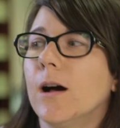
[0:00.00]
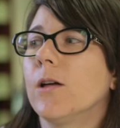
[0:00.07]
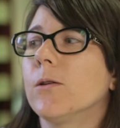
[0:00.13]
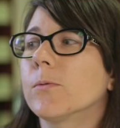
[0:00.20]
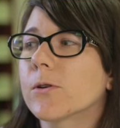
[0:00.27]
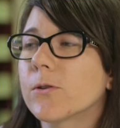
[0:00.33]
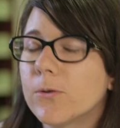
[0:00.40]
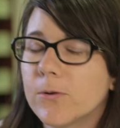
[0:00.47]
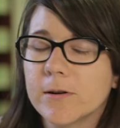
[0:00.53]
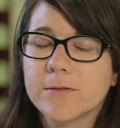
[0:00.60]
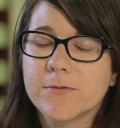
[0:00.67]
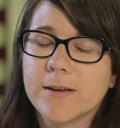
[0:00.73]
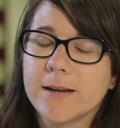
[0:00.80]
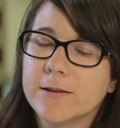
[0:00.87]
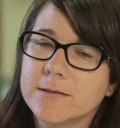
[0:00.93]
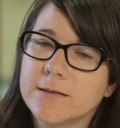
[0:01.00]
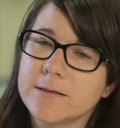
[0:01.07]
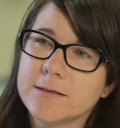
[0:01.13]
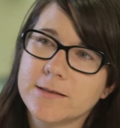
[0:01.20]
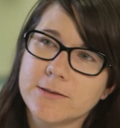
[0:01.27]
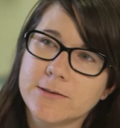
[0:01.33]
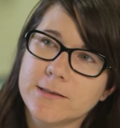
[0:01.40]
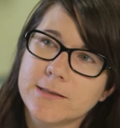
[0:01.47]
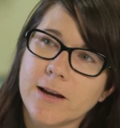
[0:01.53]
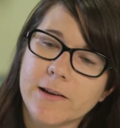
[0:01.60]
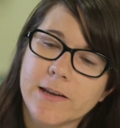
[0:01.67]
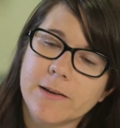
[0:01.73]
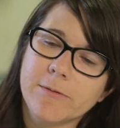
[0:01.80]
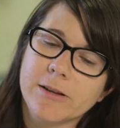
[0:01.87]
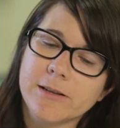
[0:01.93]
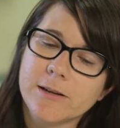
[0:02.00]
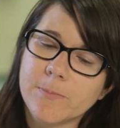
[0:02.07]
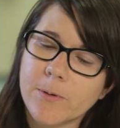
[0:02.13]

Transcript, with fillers: I'll record videos of the students talking about their